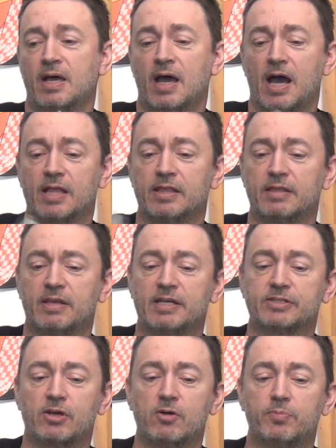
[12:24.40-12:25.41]
and
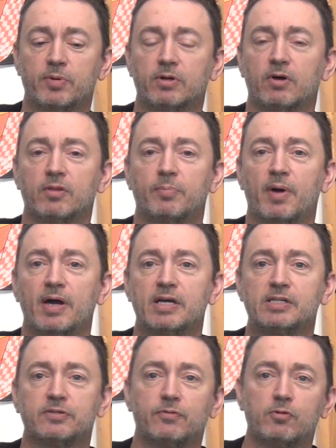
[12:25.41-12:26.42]
it's open on the
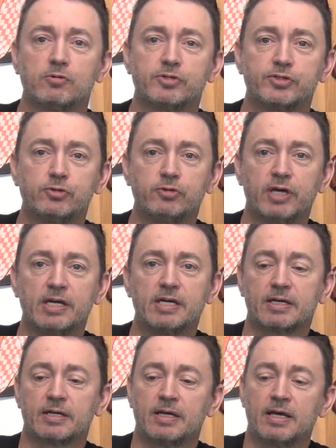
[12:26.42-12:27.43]
page for Sugi,
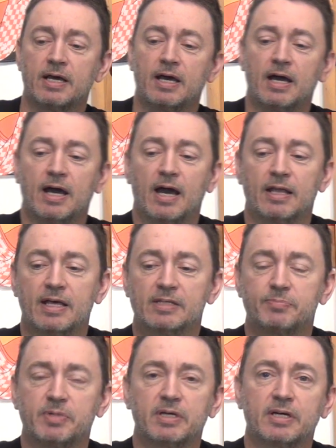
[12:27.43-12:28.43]
and that's
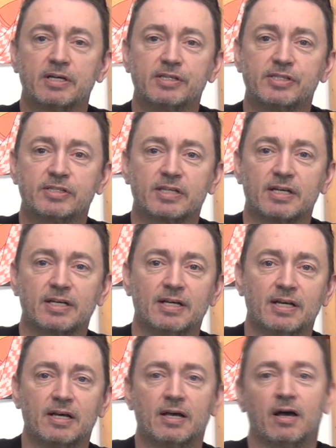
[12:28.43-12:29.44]
because
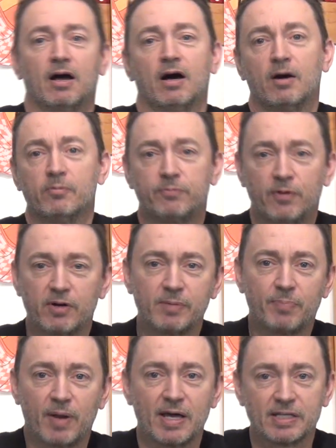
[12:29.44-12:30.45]
I'm very
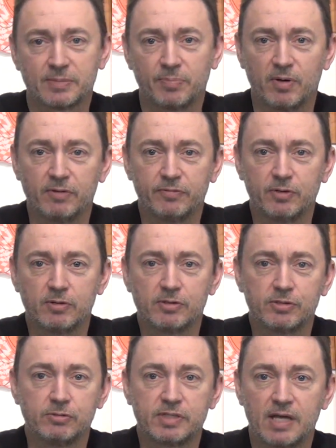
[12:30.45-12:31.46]
blessed by viewers
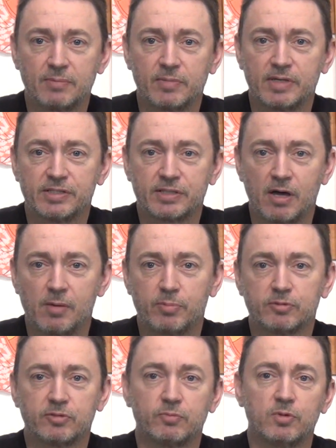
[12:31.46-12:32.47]
who send me
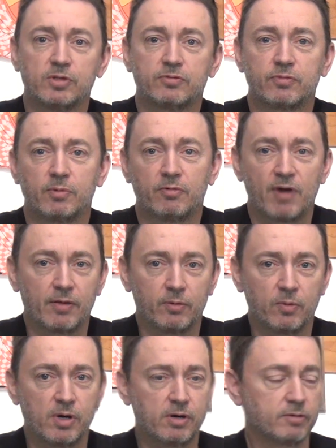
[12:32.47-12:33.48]
samples of woods from around the
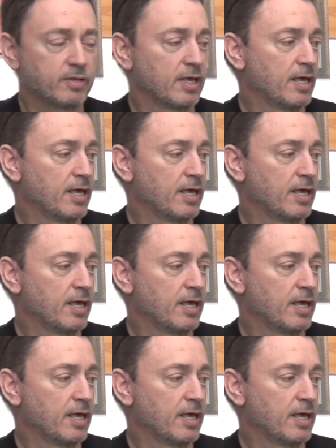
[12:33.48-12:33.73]
world.